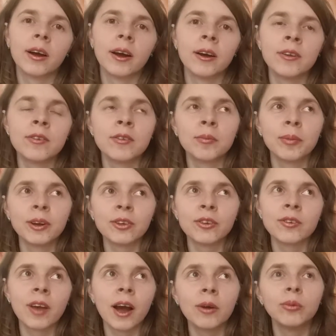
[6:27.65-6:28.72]
as much
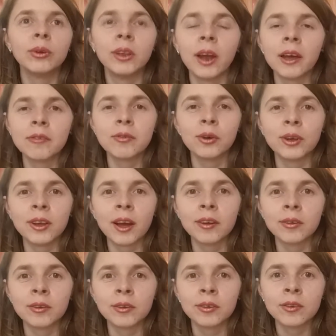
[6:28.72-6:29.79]
as I would like, for
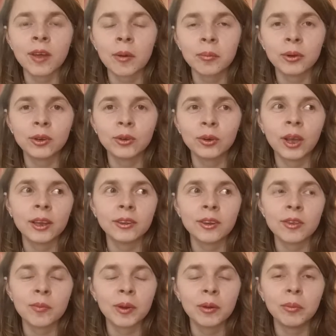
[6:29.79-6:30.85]
example, to get
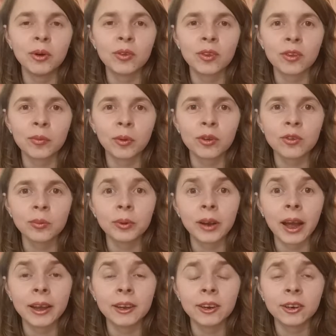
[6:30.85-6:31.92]
as many books as possible,
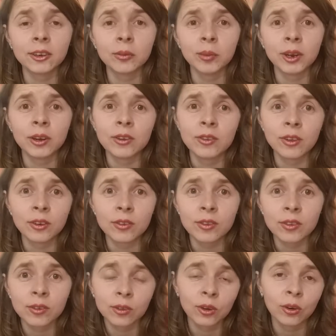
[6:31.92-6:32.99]
I can't, because
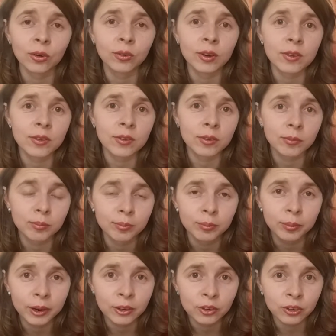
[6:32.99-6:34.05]
there's
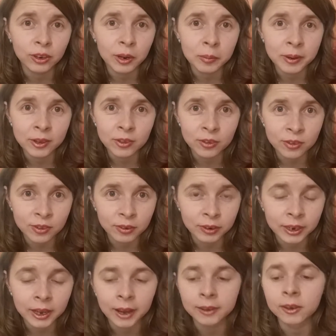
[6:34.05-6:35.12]
budget limits and stuff
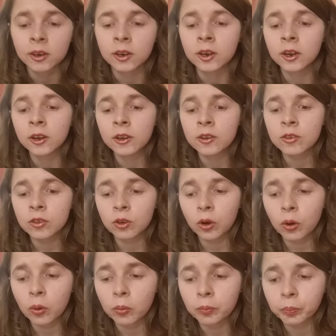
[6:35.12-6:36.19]
like that.
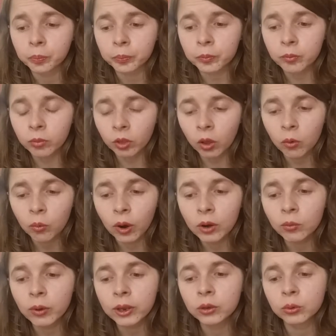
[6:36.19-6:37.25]
So one
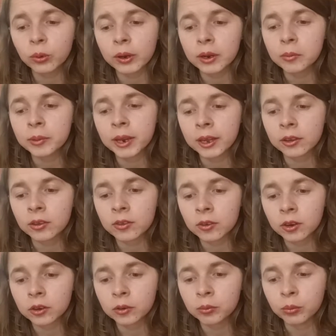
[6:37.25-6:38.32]
way to eliminate
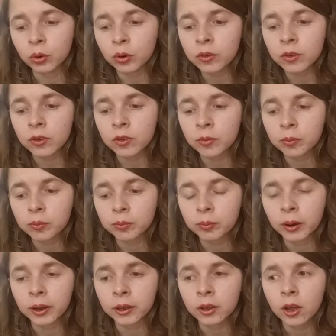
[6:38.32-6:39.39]
certain books is
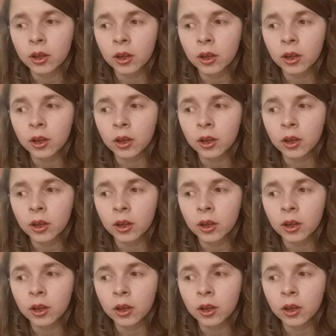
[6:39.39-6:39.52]
by